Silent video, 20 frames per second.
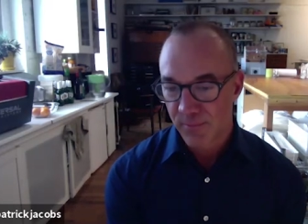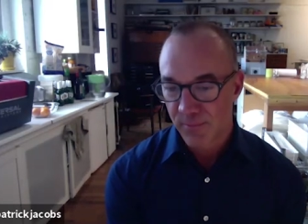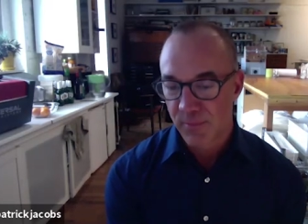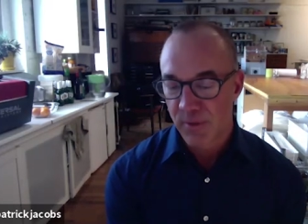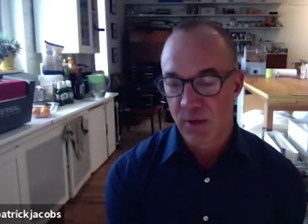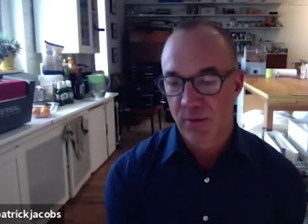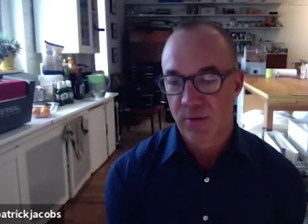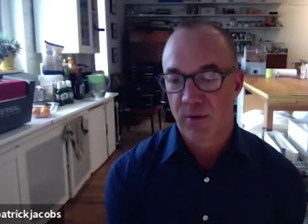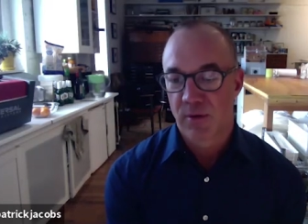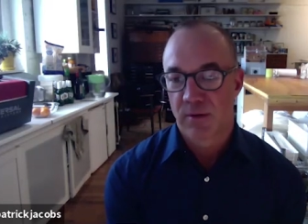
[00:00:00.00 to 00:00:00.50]

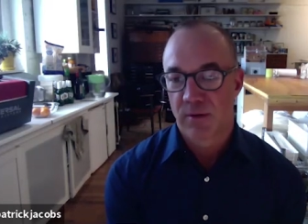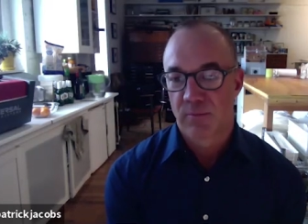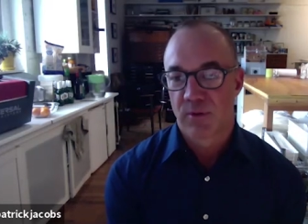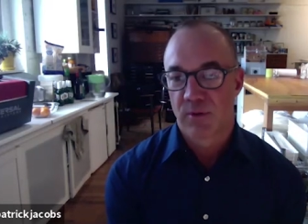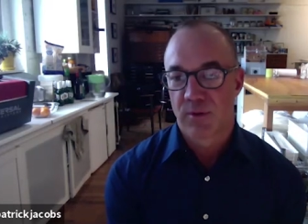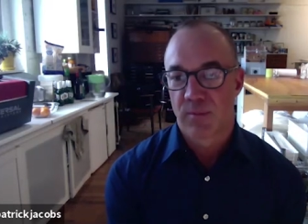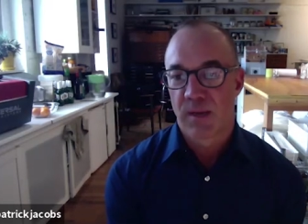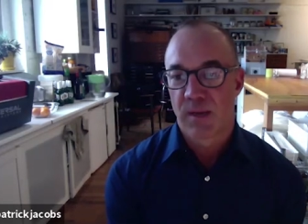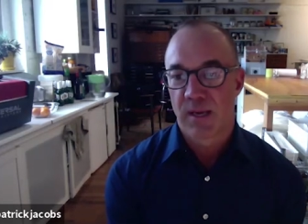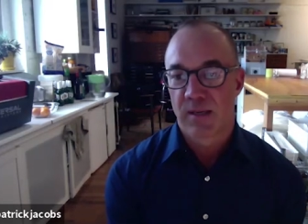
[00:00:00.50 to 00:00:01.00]
you know, there,
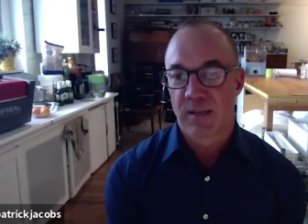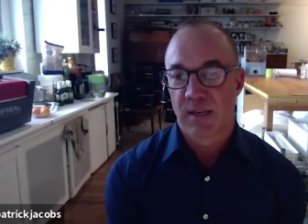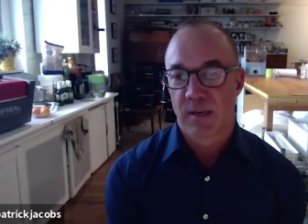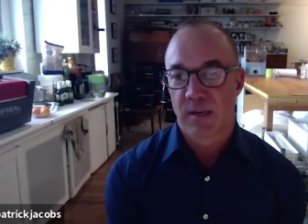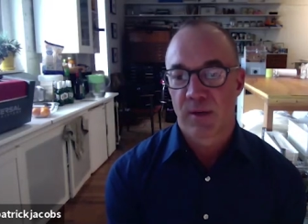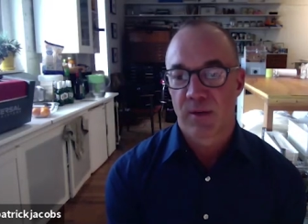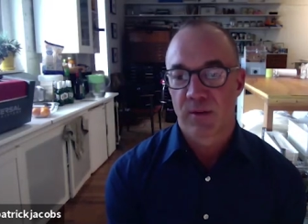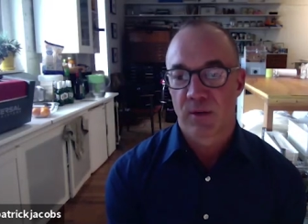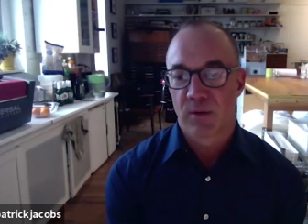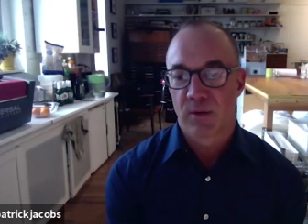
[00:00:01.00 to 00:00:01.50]
with the
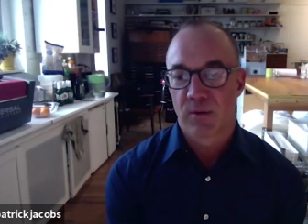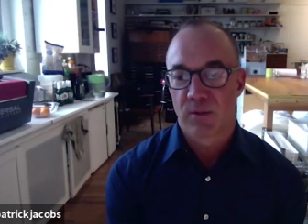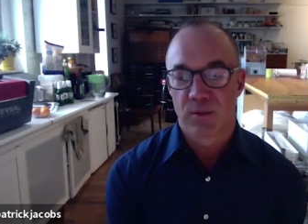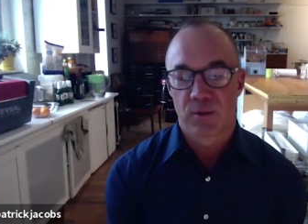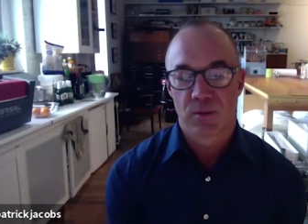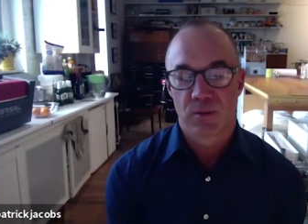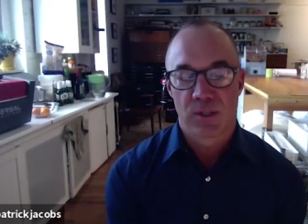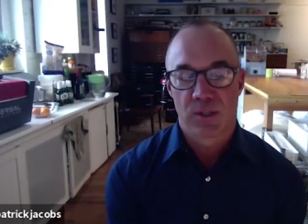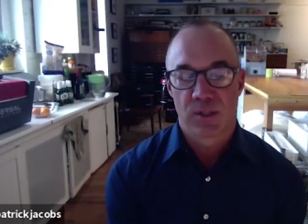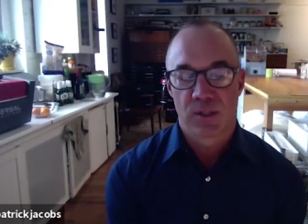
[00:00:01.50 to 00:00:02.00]
pandemic, there are
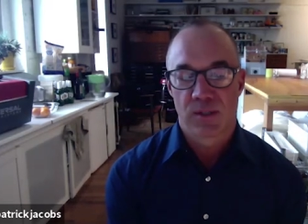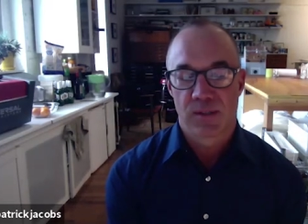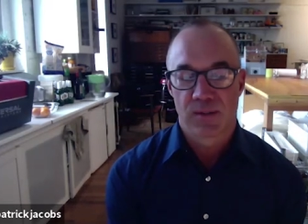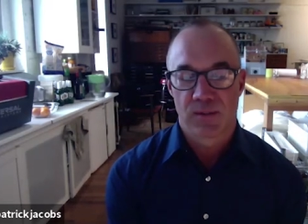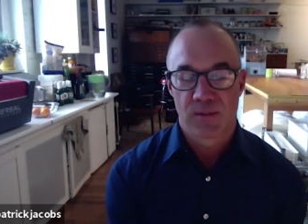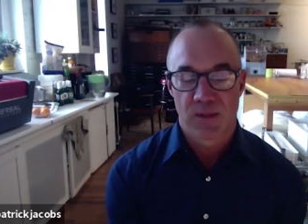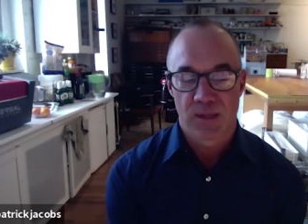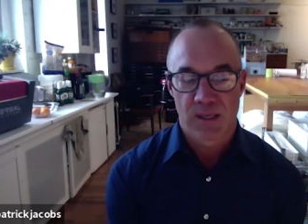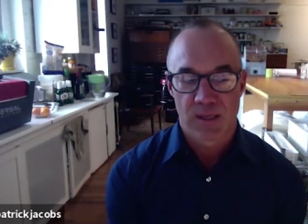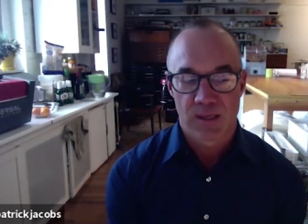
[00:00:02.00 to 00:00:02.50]

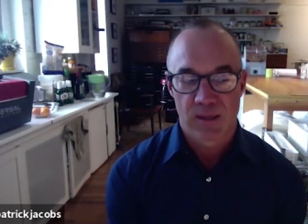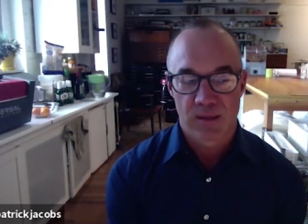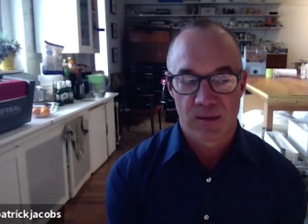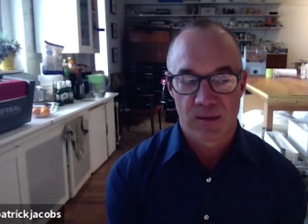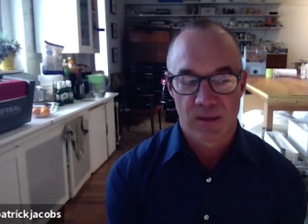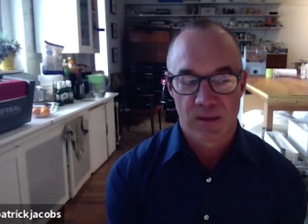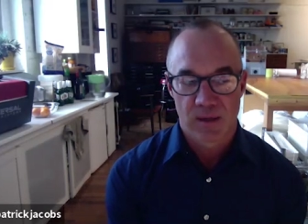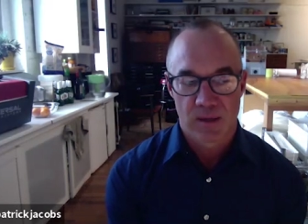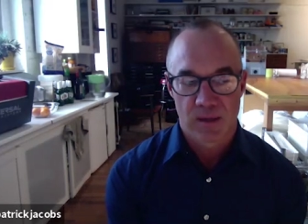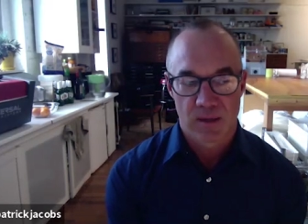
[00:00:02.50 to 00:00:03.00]
restrictions, and
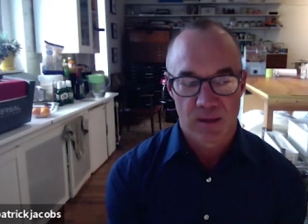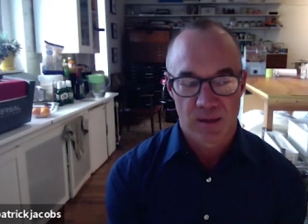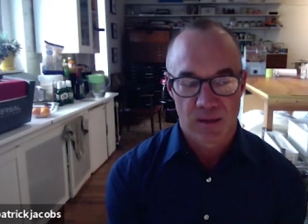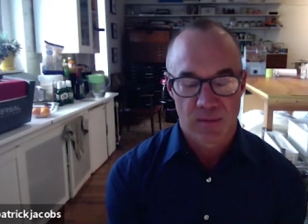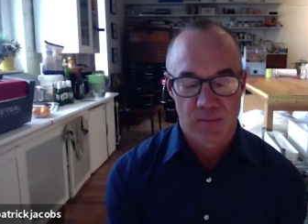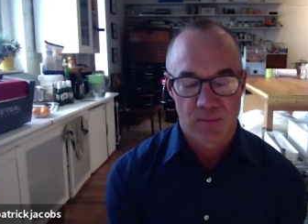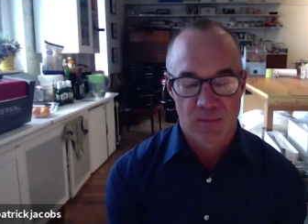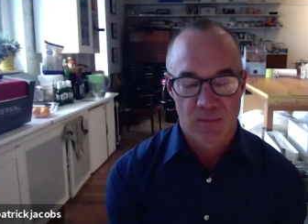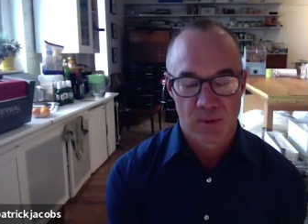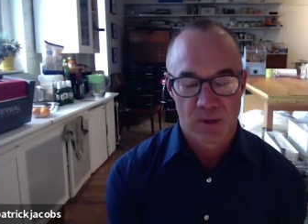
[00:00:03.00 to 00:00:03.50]
uh,
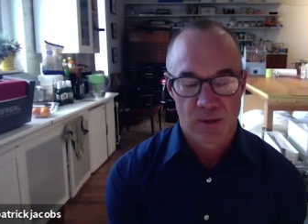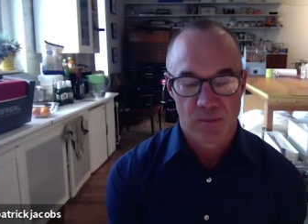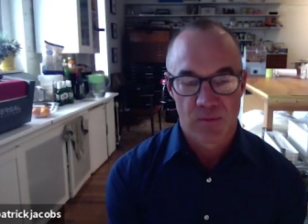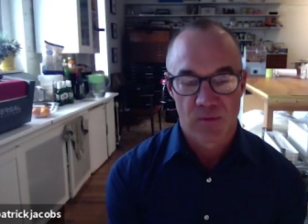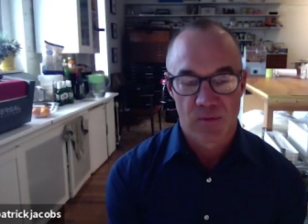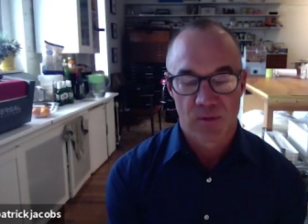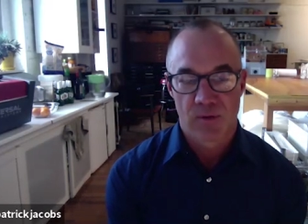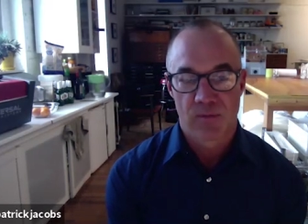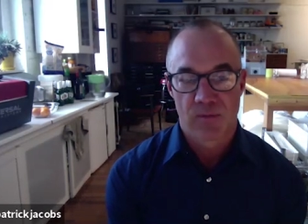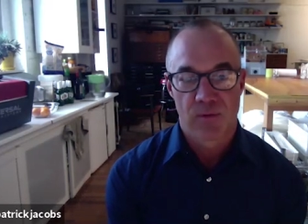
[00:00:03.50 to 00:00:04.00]
we
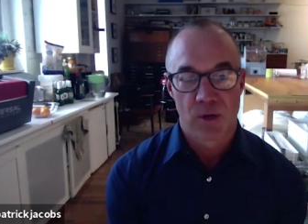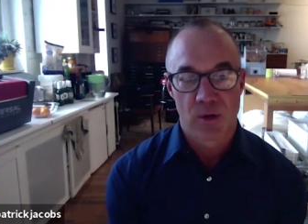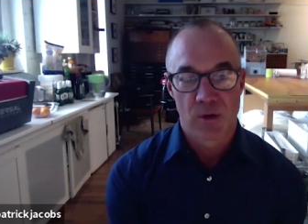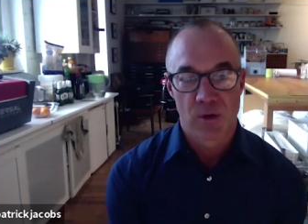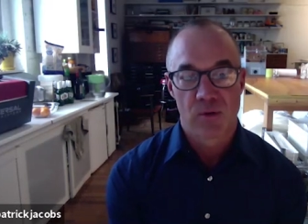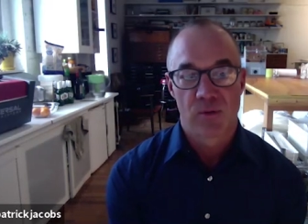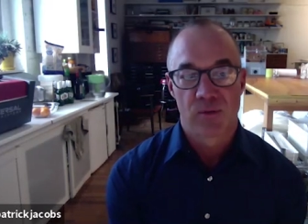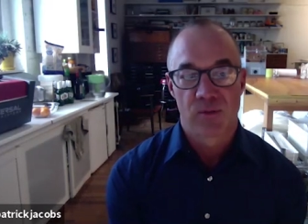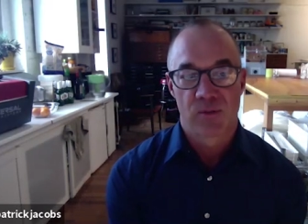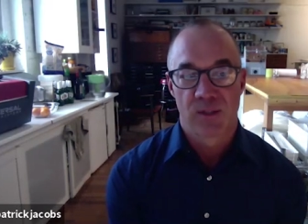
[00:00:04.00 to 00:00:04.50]
observe
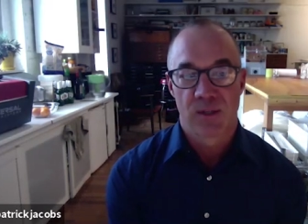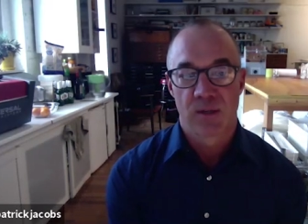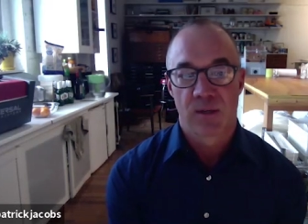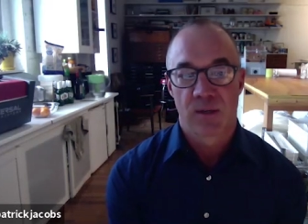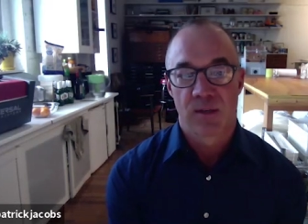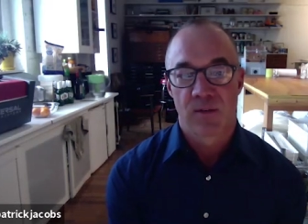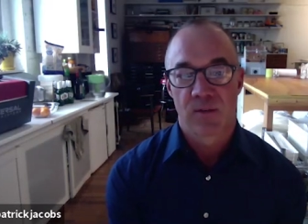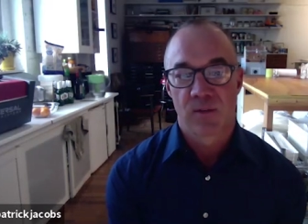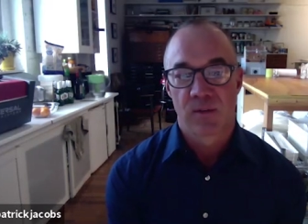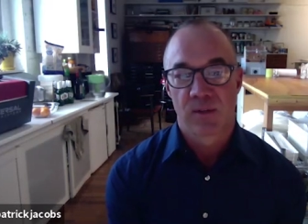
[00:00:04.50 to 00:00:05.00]
those
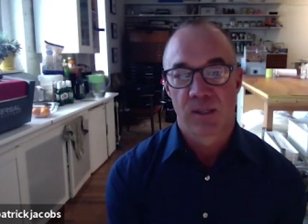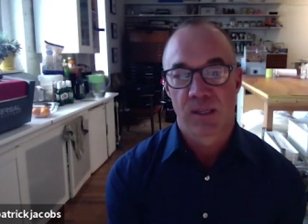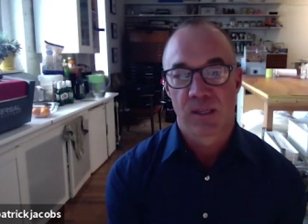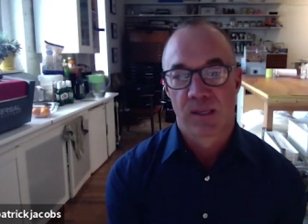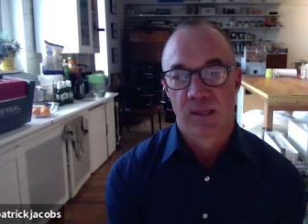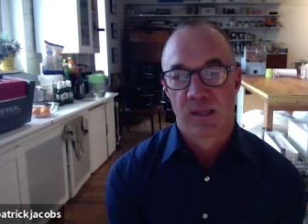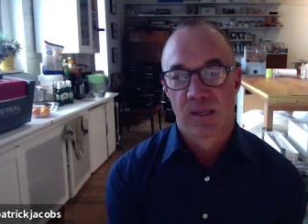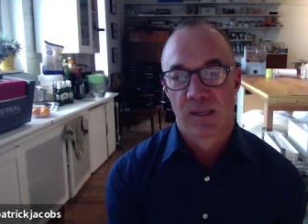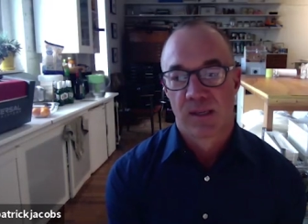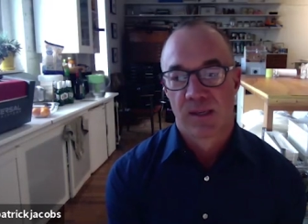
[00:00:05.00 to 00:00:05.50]
seriously.
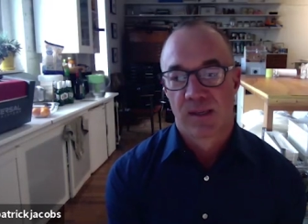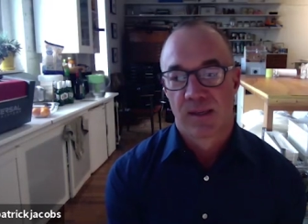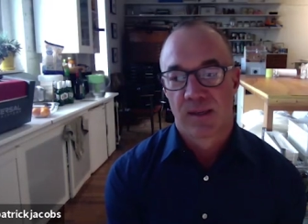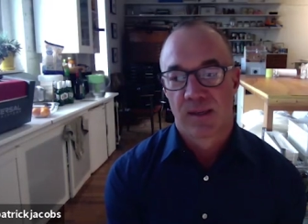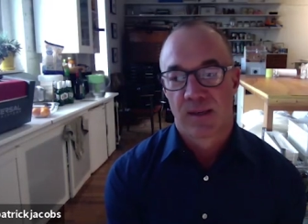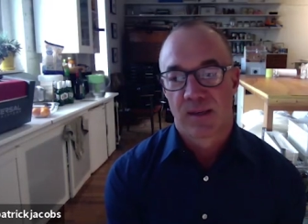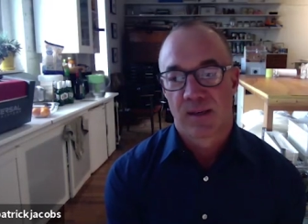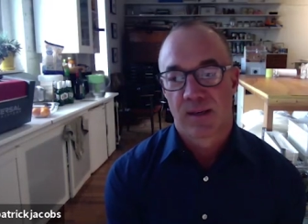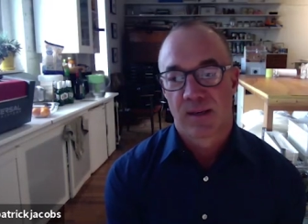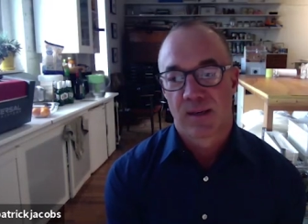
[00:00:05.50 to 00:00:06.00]

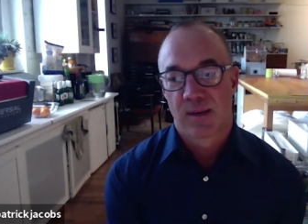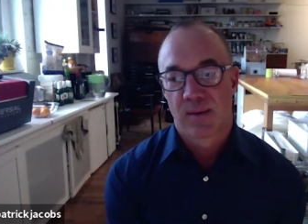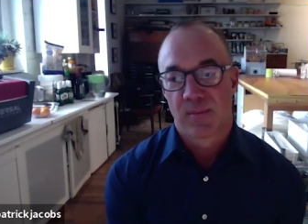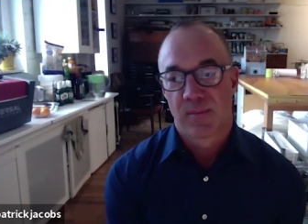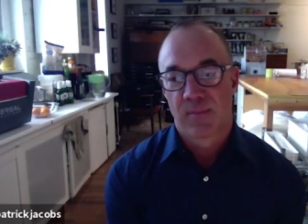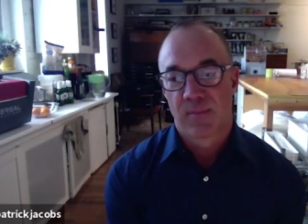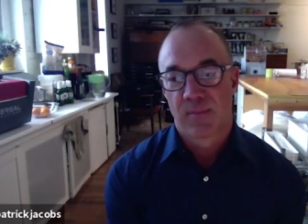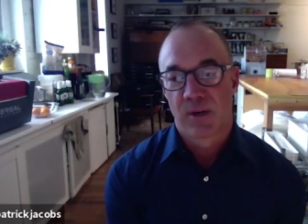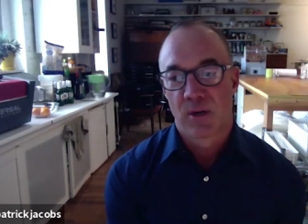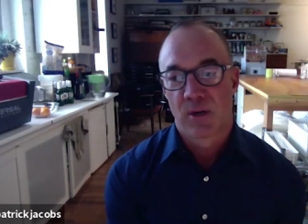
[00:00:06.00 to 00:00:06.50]

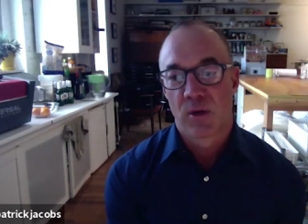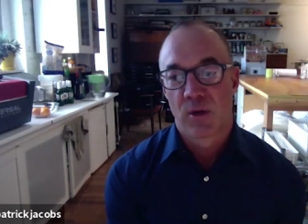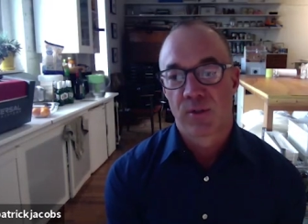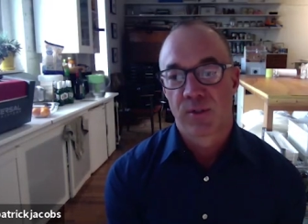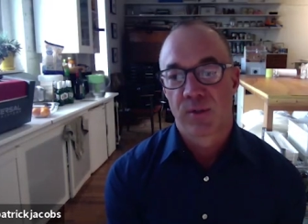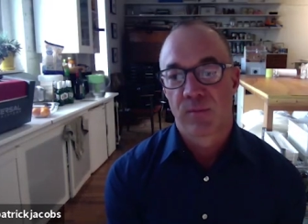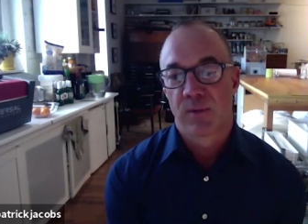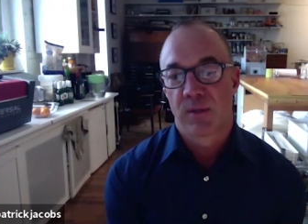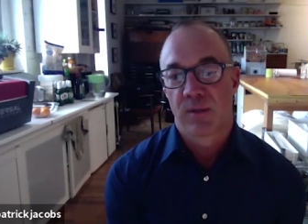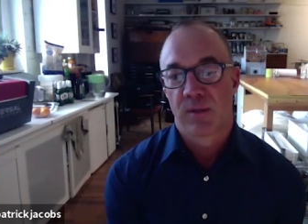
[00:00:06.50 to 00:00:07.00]
Um, but
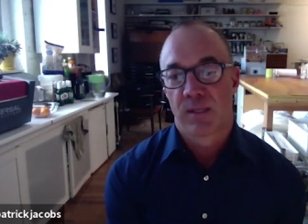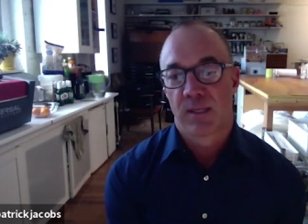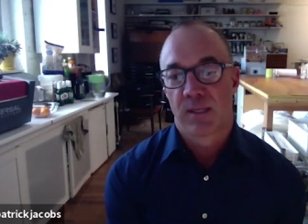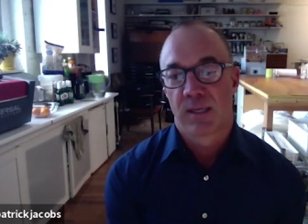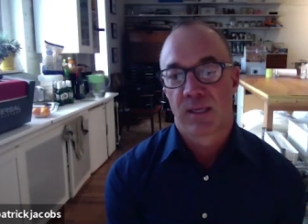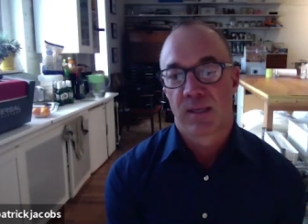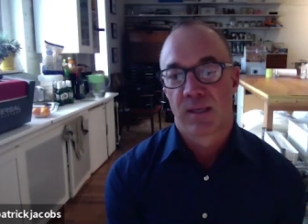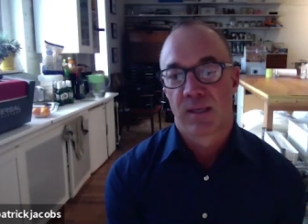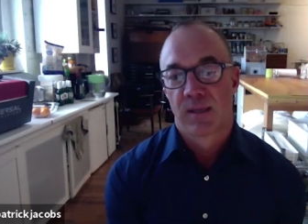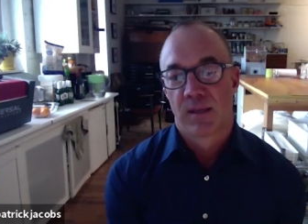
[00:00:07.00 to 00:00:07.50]

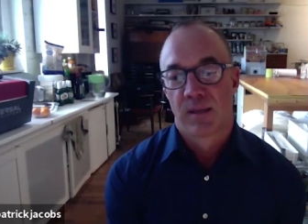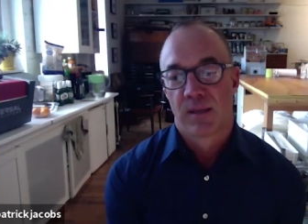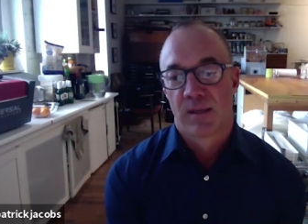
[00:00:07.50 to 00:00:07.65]
ultimately,